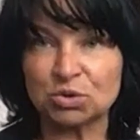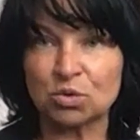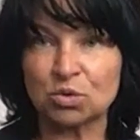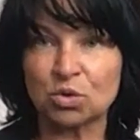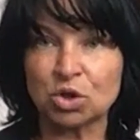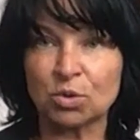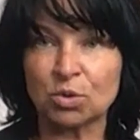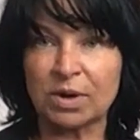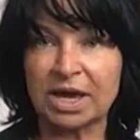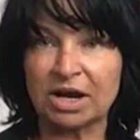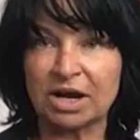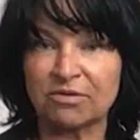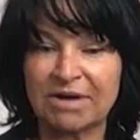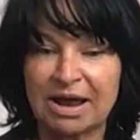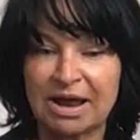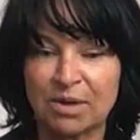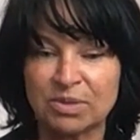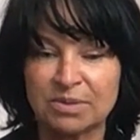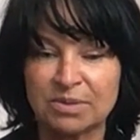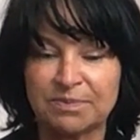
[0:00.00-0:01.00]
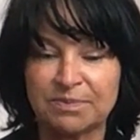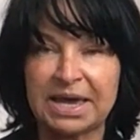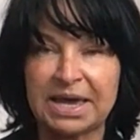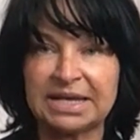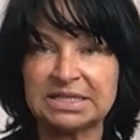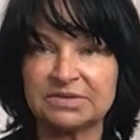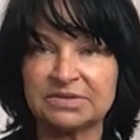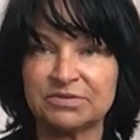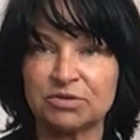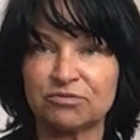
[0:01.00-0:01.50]
all the way around the
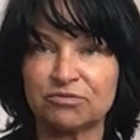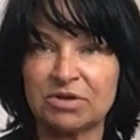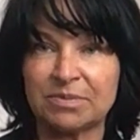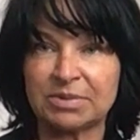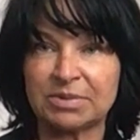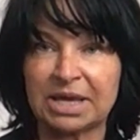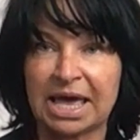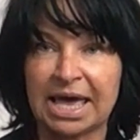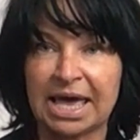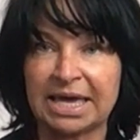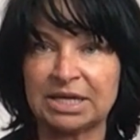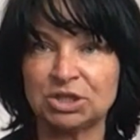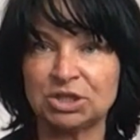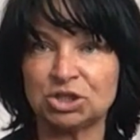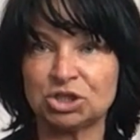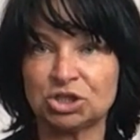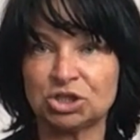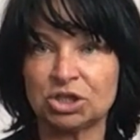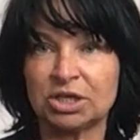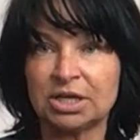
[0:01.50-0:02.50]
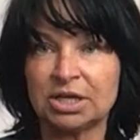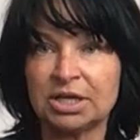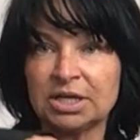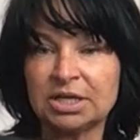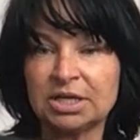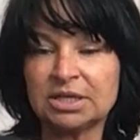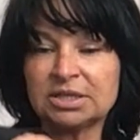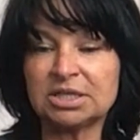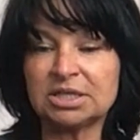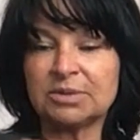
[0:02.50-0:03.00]
base of the rib cage.
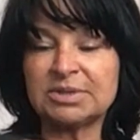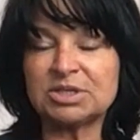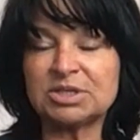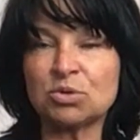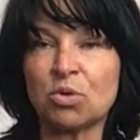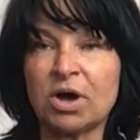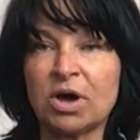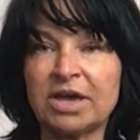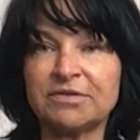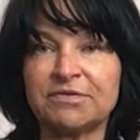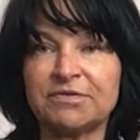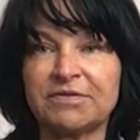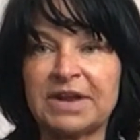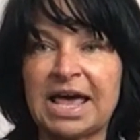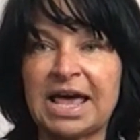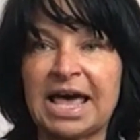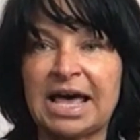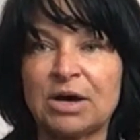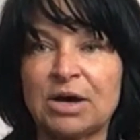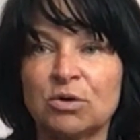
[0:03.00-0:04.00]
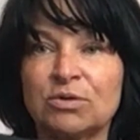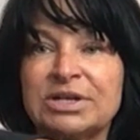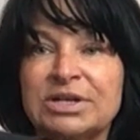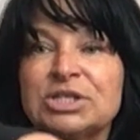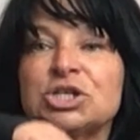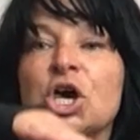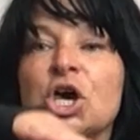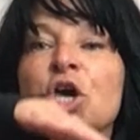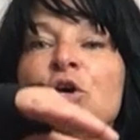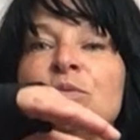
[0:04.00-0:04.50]
So it's quite flat, or
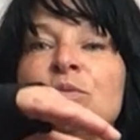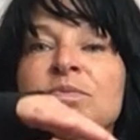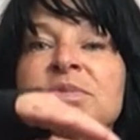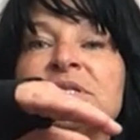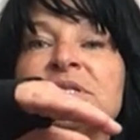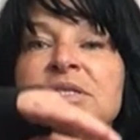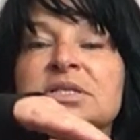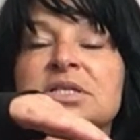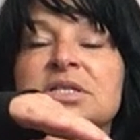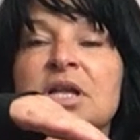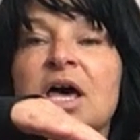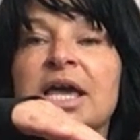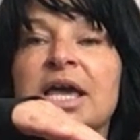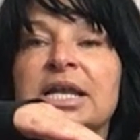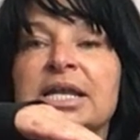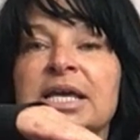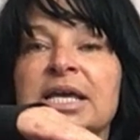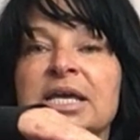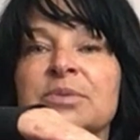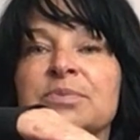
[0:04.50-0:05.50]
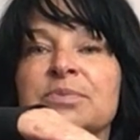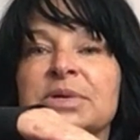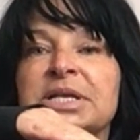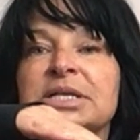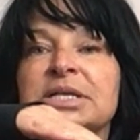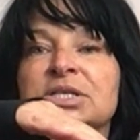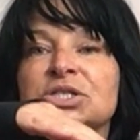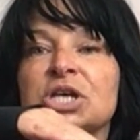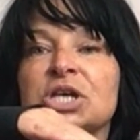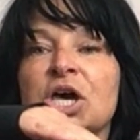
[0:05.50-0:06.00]
it domes slightly, but
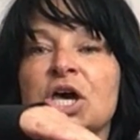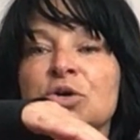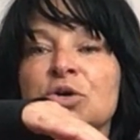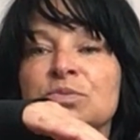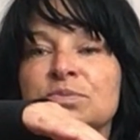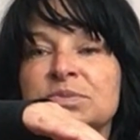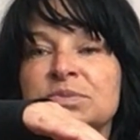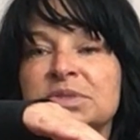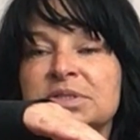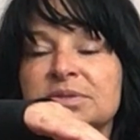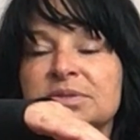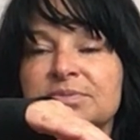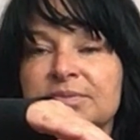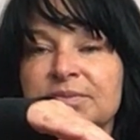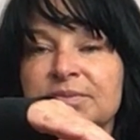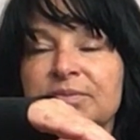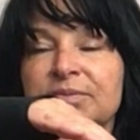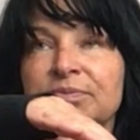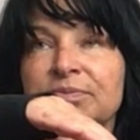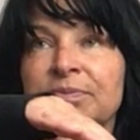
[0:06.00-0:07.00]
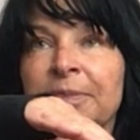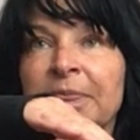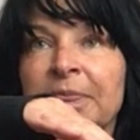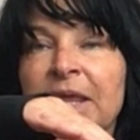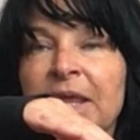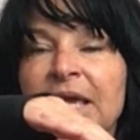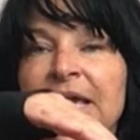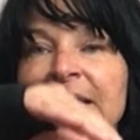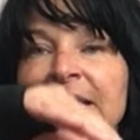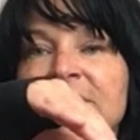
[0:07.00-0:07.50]
it domes
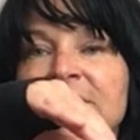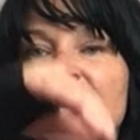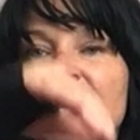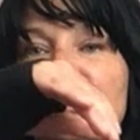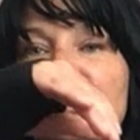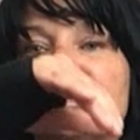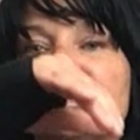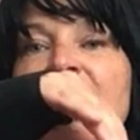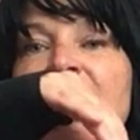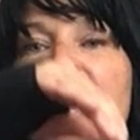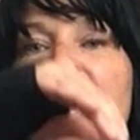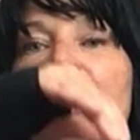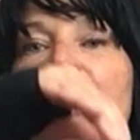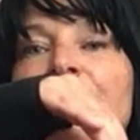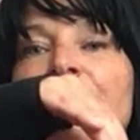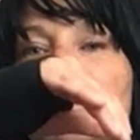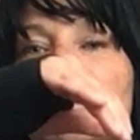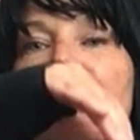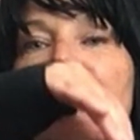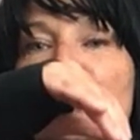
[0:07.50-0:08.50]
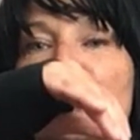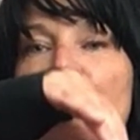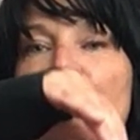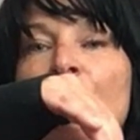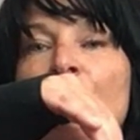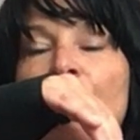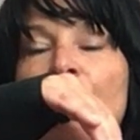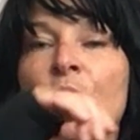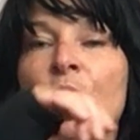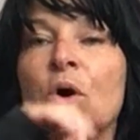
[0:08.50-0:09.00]
up
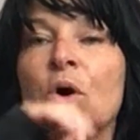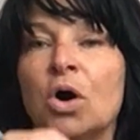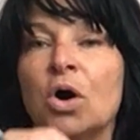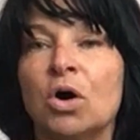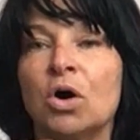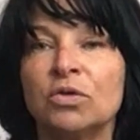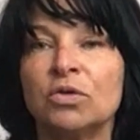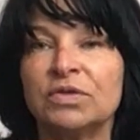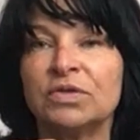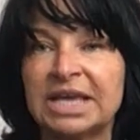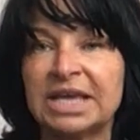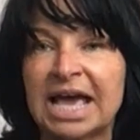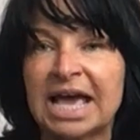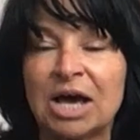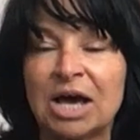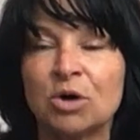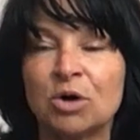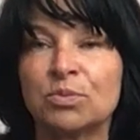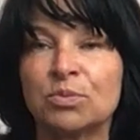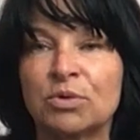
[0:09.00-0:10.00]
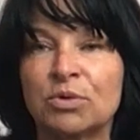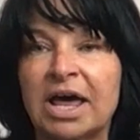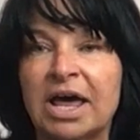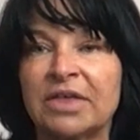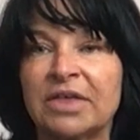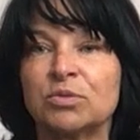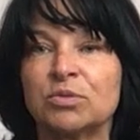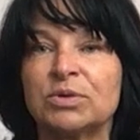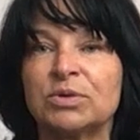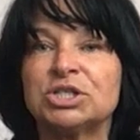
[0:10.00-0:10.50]
more on the out
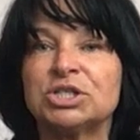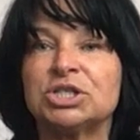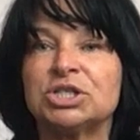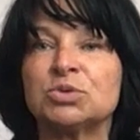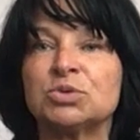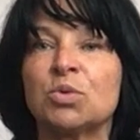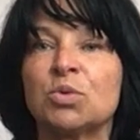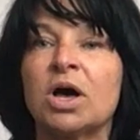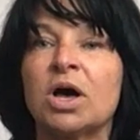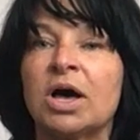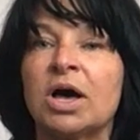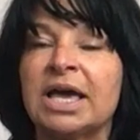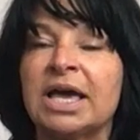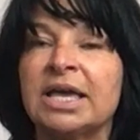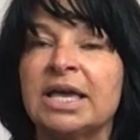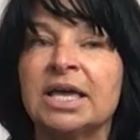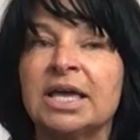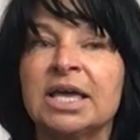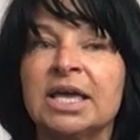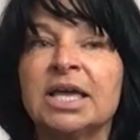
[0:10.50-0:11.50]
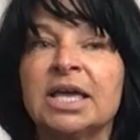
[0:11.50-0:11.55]
breath, which is why